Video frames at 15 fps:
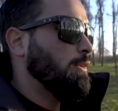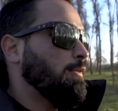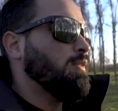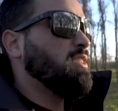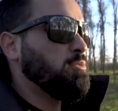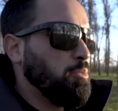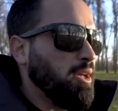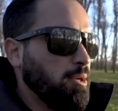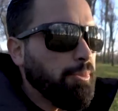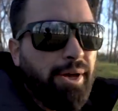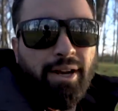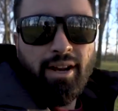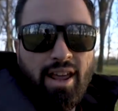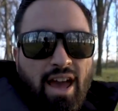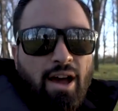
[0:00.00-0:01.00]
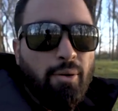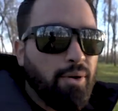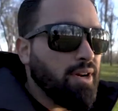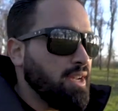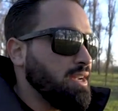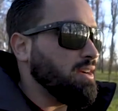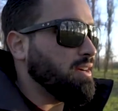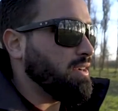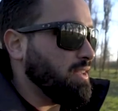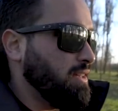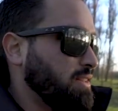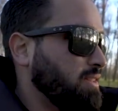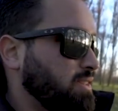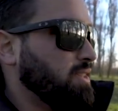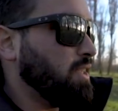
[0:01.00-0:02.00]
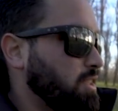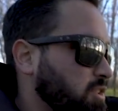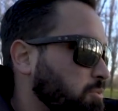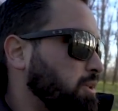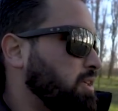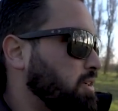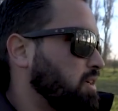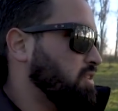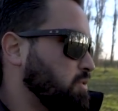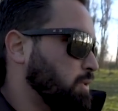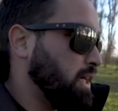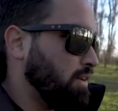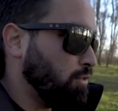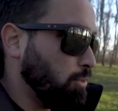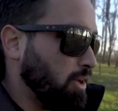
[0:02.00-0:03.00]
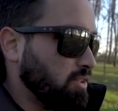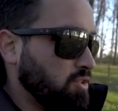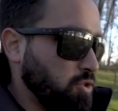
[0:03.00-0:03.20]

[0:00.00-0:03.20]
we spent about an hour here, and it sucks because we have about